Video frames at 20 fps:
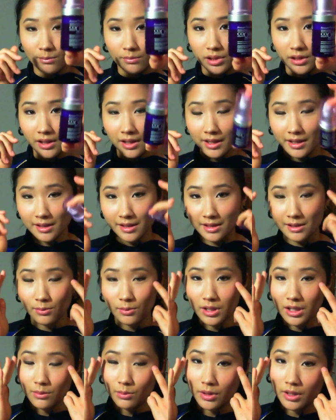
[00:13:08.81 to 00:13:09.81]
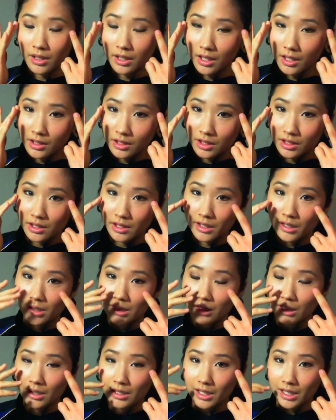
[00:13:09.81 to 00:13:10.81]
Plus, when you put it
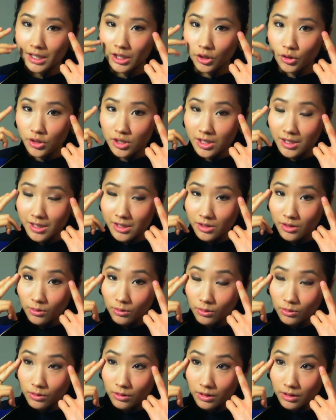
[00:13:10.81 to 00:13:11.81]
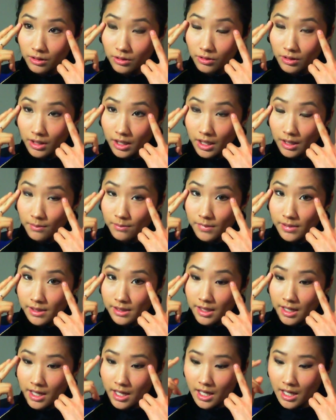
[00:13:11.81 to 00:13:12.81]
underneath any lotions or
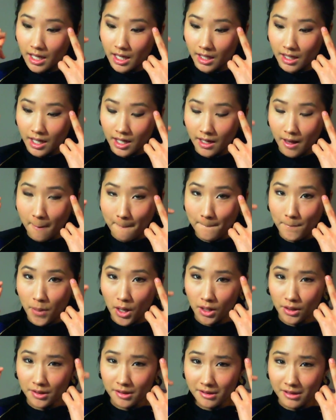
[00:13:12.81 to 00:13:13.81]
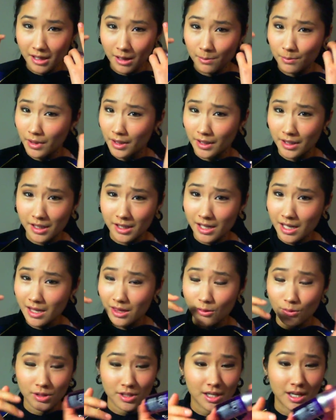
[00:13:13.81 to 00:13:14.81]
creams, it kind of balls up
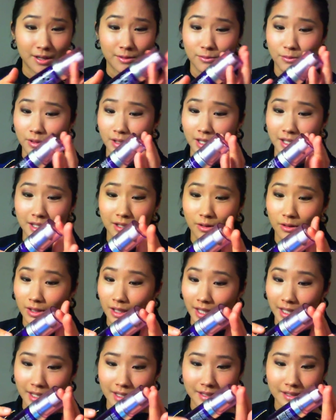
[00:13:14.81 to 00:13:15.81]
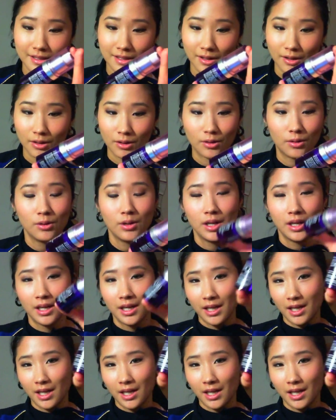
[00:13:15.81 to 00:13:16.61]
underneath, which I really don't like, so